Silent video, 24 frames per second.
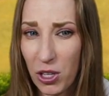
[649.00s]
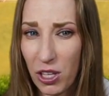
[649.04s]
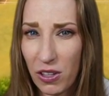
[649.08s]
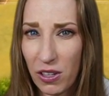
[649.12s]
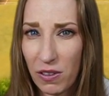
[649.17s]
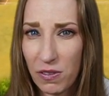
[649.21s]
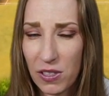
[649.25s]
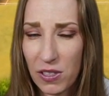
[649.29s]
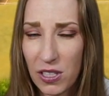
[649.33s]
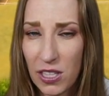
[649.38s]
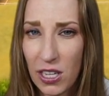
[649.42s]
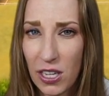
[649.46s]

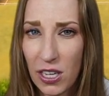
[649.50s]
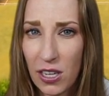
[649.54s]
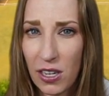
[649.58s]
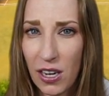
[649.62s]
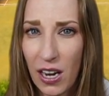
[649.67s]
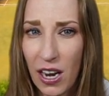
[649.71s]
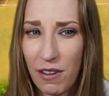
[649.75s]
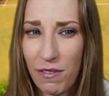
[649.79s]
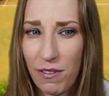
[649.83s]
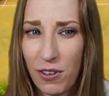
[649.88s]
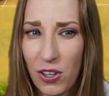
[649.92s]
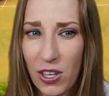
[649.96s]
lives here.
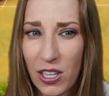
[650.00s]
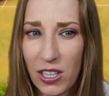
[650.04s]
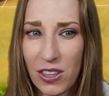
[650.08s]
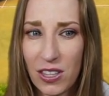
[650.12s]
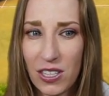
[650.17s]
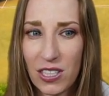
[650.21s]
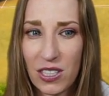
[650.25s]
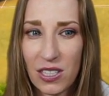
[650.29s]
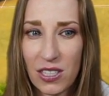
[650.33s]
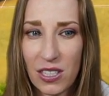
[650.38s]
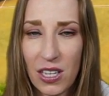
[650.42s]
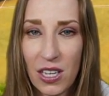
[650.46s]
I feel like
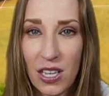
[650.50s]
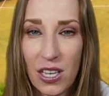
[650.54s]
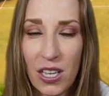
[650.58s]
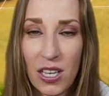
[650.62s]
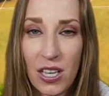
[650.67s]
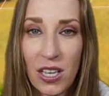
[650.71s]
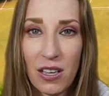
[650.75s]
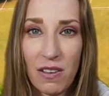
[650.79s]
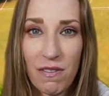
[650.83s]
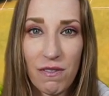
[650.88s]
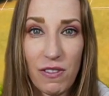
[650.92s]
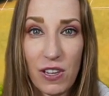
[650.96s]
this
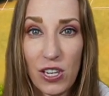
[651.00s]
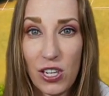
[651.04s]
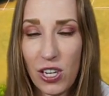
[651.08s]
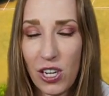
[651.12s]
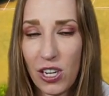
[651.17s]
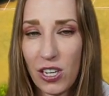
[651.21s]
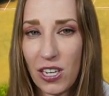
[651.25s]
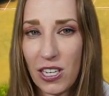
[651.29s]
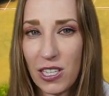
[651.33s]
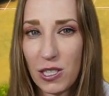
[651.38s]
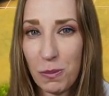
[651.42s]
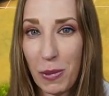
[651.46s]

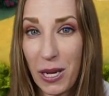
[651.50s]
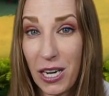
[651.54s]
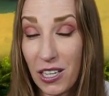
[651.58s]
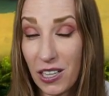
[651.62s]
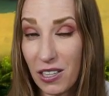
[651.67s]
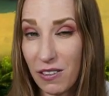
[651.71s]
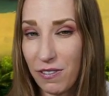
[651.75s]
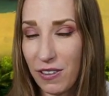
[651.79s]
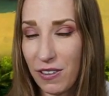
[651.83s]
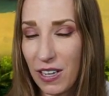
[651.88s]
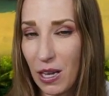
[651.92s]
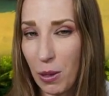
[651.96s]
vineyard has been in
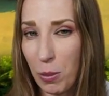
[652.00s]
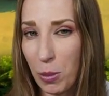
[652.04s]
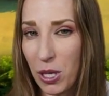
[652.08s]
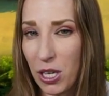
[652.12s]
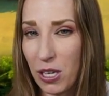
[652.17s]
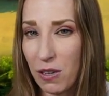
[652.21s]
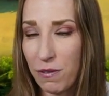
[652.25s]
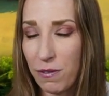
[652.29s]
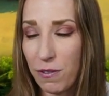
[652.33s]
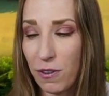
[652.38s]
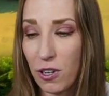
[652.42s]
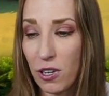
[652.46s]
the family
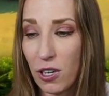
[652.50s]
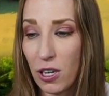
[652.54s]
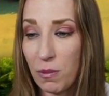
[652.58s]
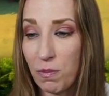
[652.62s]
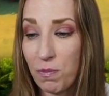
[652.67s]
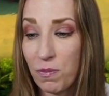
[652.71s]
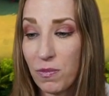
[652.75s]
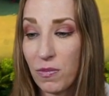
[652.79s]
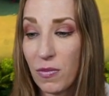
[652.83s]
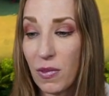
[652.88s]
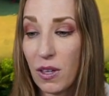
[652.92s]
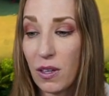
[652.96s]
for
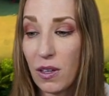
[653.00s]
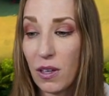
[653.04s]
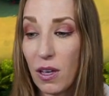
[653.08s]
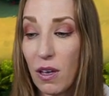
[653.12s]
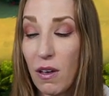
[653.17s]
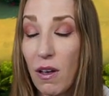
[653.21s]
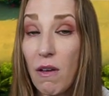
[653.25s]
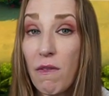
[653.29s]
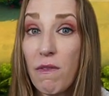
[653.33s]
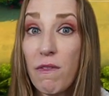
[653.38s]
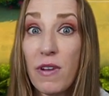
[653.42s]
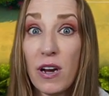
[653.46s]

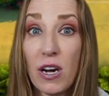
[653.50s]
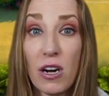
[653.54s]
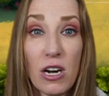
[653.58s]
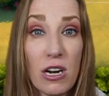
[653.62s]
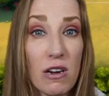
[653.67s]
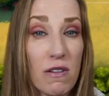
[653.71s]
a very,